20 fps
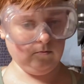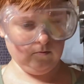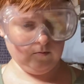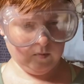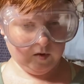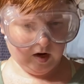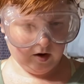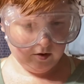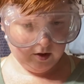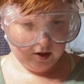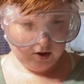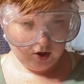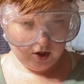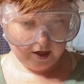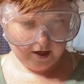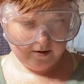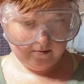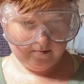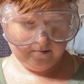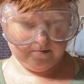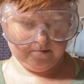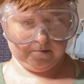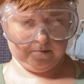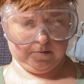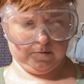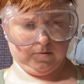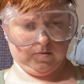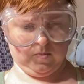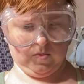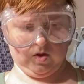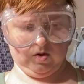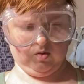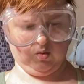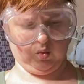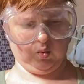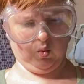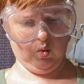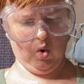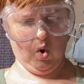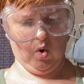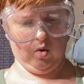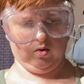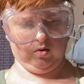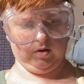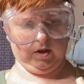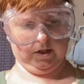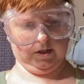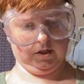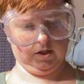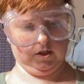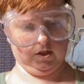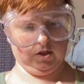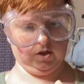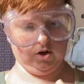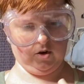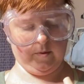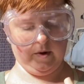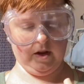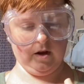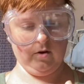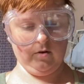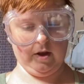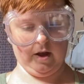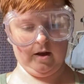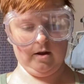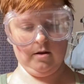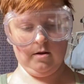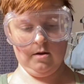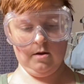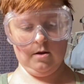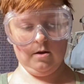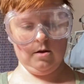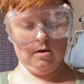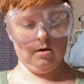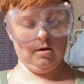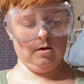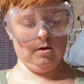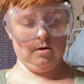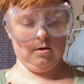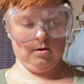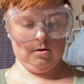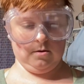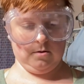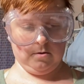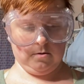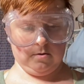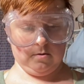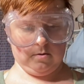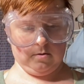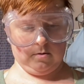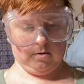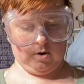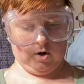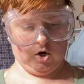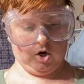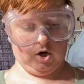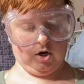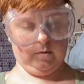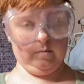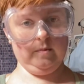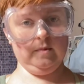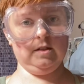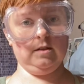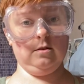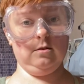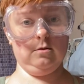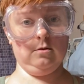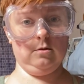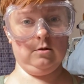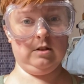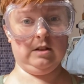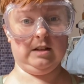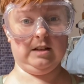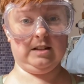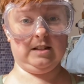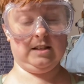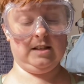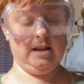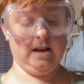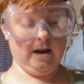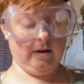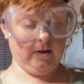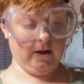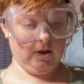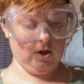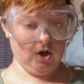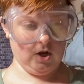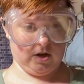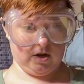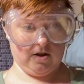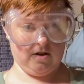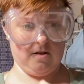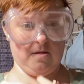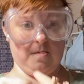How are they looking? Woo! That's disturbing. Okay. Arms. Let's see how they look.